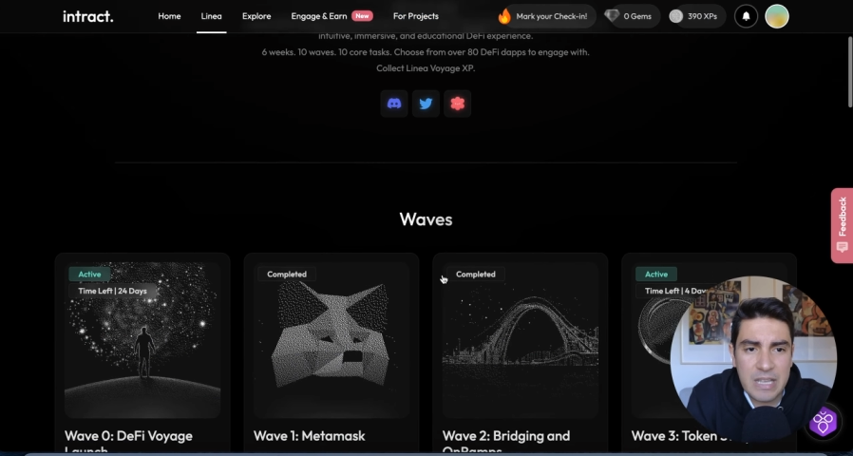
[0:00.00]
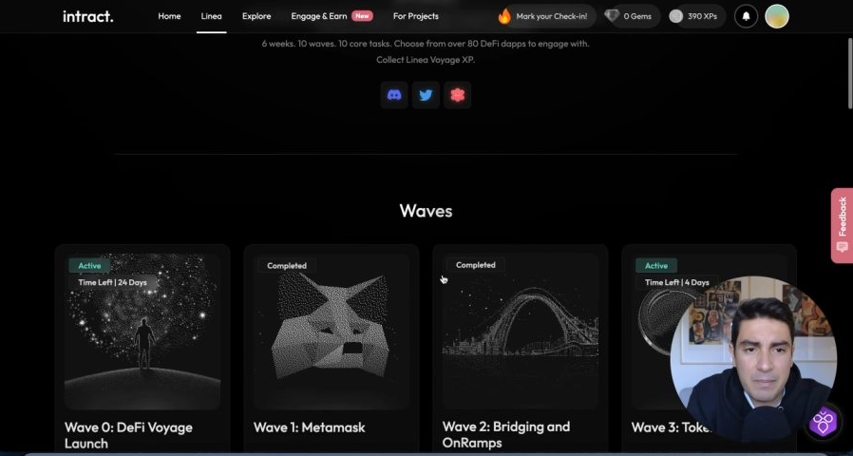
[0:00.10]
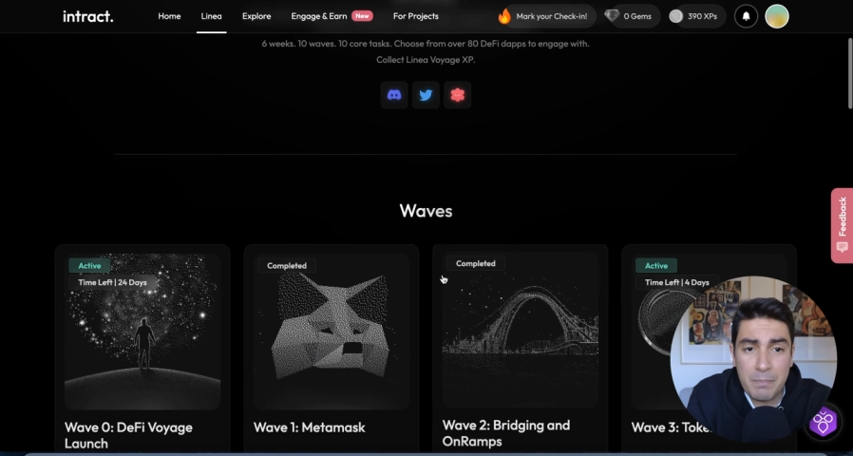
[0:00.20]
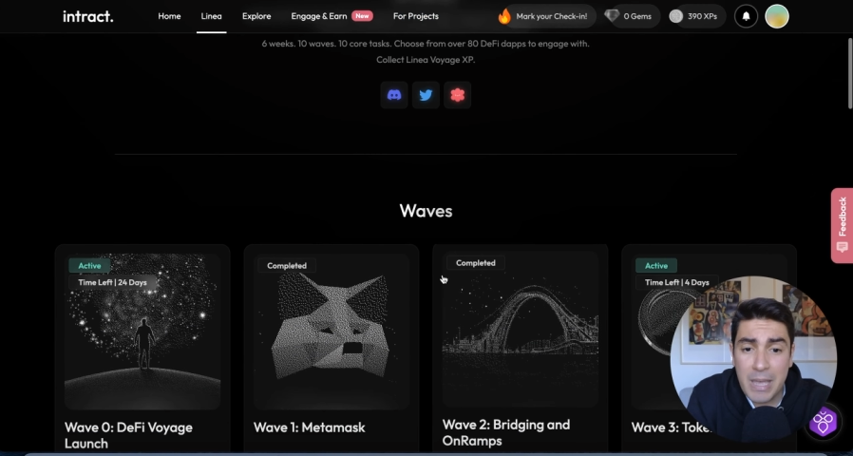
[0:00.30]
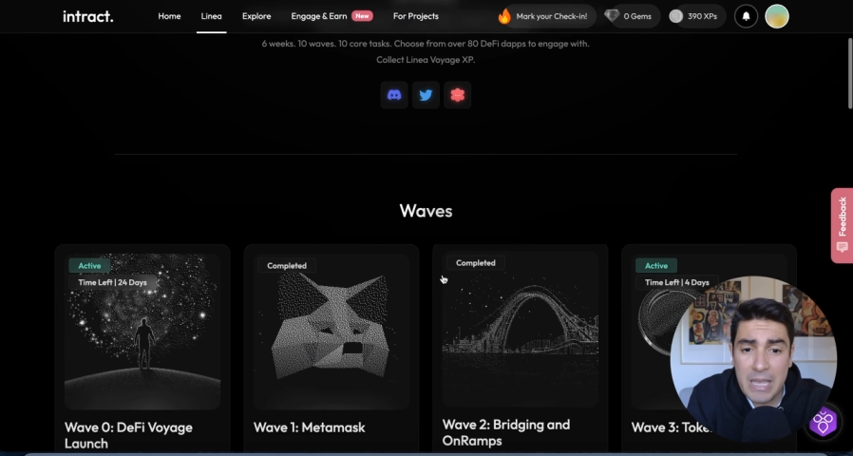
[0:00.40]
that
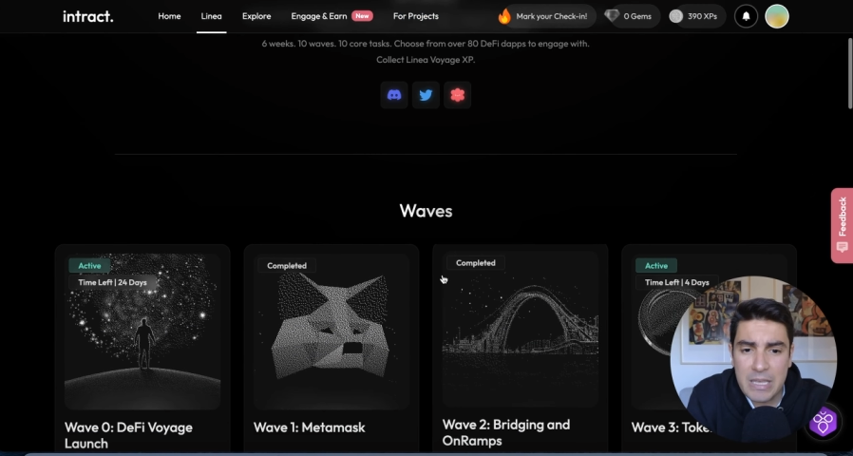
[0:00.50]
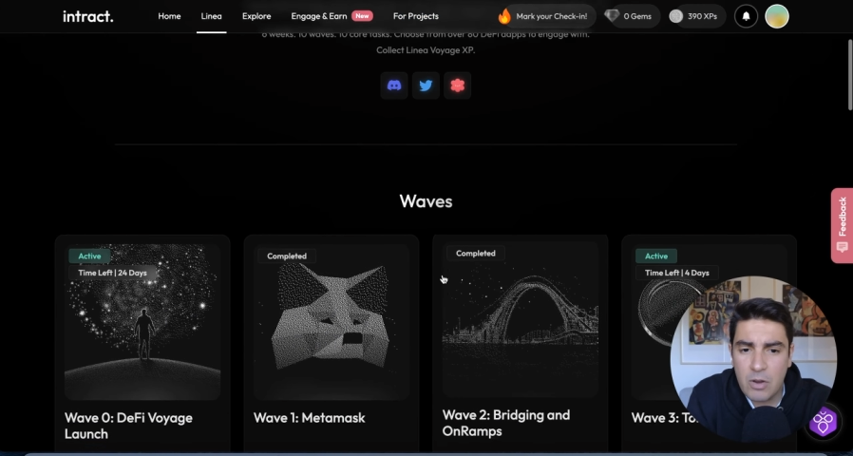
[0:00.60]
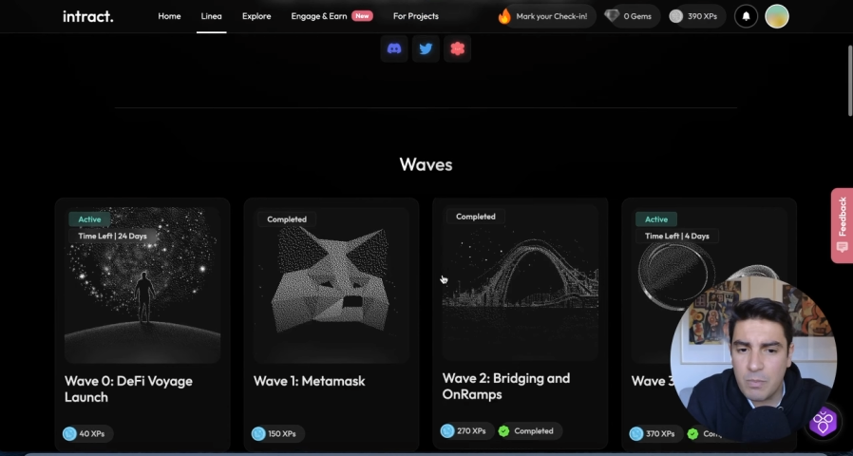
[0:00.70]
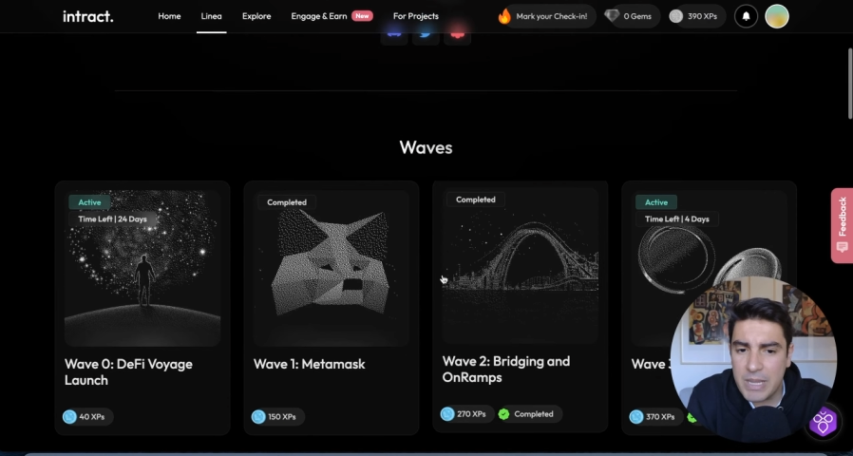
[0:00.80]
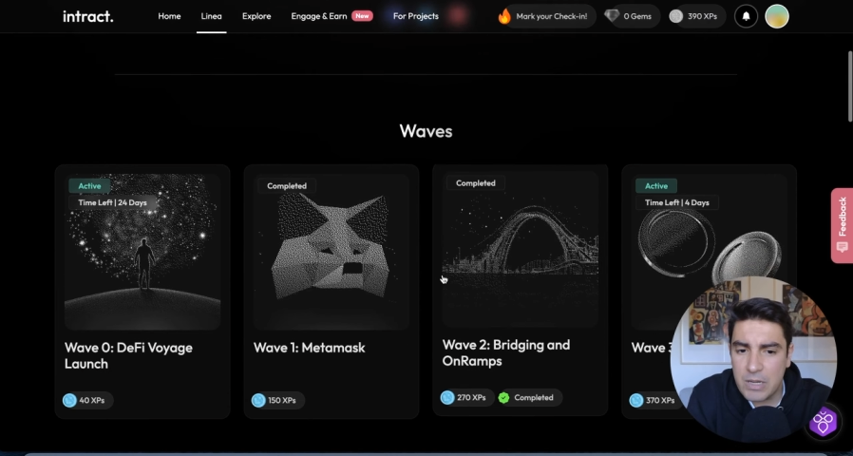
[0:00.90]
may
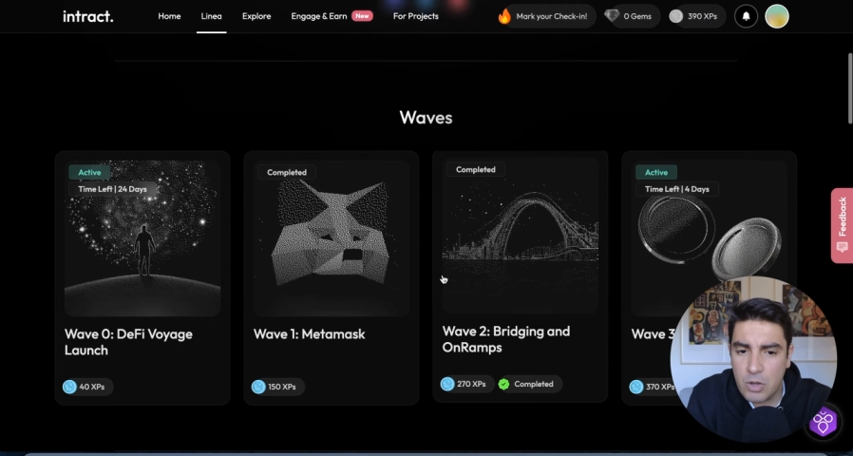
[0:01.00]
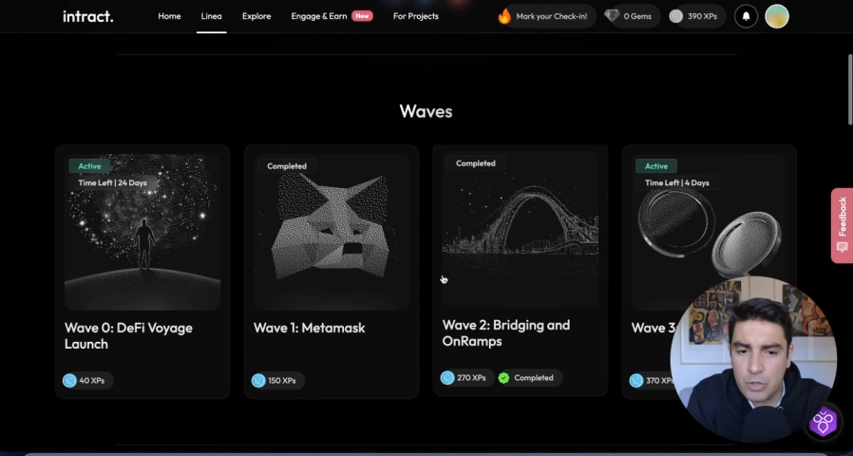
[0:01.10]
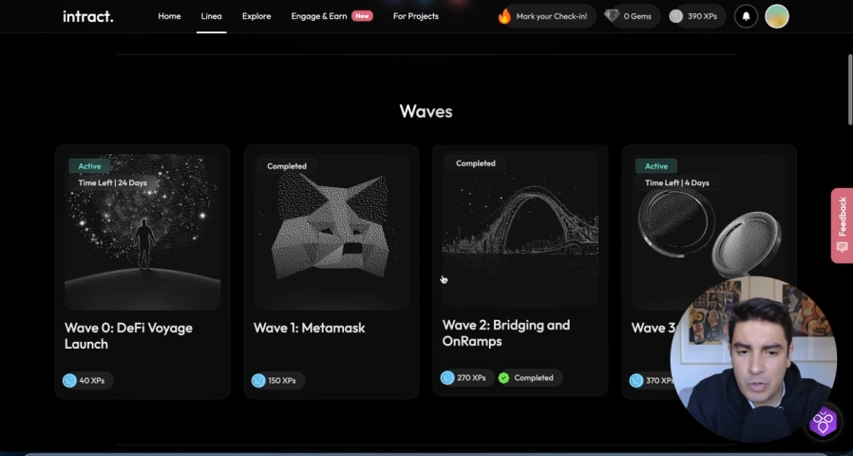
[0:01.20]
or may not